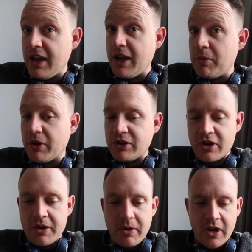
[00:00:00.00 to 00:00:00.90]
in my
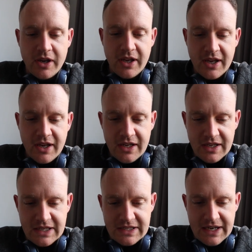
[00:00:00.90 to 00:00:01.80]
tripod and
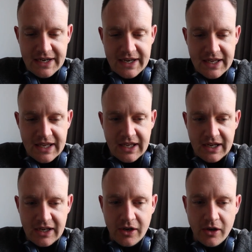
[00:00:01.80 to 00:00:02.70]
he's licking
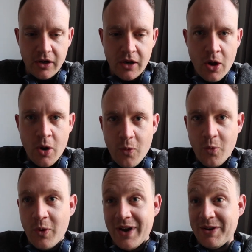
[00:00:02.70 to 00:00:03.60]
it here
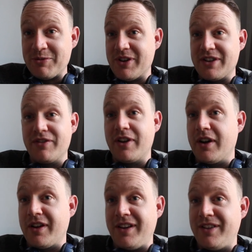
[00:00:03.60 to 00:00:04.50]
while I'm trying to
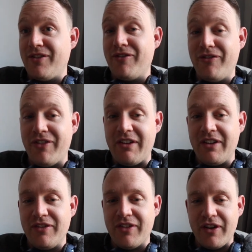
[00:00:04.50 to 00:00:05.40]
vlog. It's
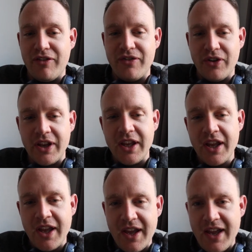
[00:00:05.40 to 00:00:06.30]
very, very funny
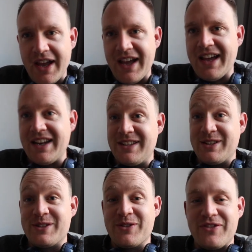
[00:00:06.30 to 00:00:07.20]
and
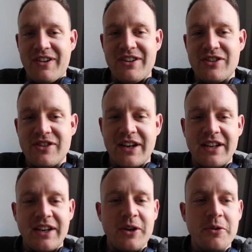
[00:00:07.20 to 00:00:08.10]
it's also very distracting.